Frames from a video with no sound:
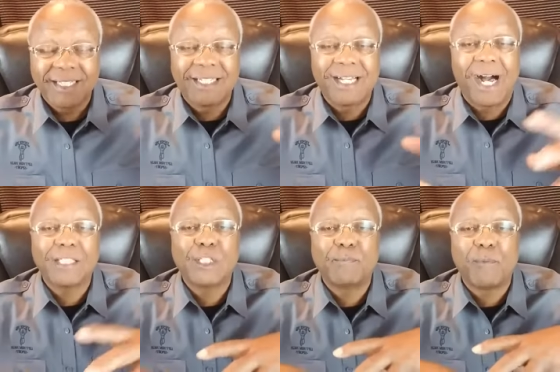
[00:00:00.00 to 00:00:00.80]
God
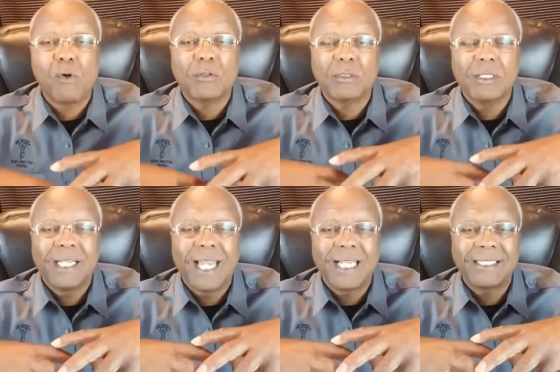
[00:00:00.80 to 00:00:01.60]
spoke
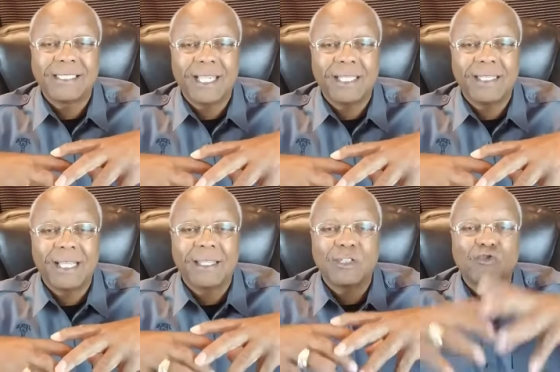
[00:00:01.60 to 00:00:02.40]
and said,
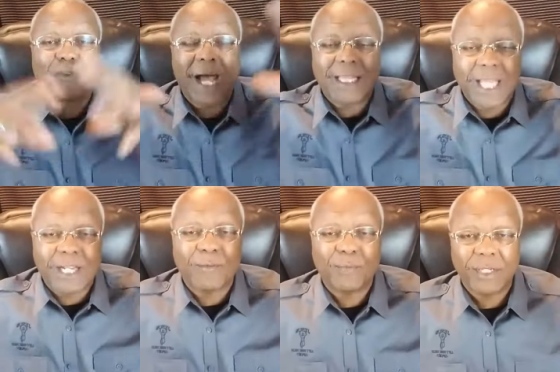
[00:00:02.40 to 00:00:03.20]
let the dry
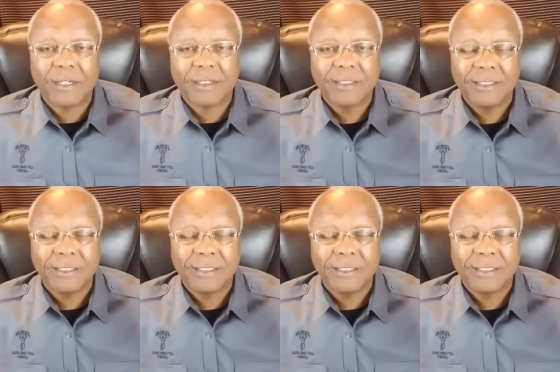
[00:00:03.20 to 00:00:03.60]
land appear.